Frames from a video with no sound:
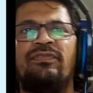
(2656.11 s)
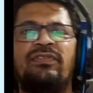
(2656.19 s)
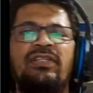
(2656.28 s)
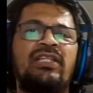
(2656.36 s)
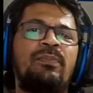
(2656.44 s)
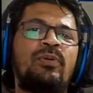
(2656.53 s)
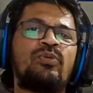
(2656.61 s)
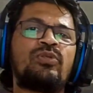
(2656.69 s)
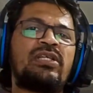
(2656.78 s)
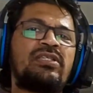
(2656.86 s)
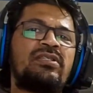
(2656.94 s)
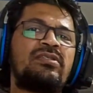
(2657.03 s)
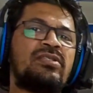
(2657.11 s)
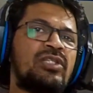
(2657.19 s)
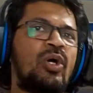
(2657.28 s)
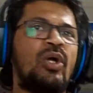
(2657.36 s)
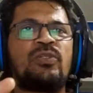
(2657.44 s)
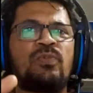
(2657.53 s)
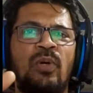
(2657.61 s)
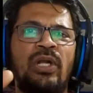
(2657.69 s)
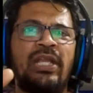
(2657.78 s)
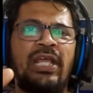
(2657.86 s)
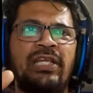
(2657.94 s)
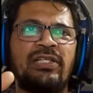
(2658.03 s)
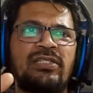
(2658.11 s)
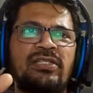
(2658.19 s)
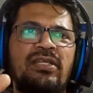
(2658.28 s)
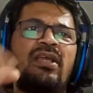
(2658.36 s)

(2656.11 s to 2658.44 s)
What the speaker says: then the process is non-spontaneous.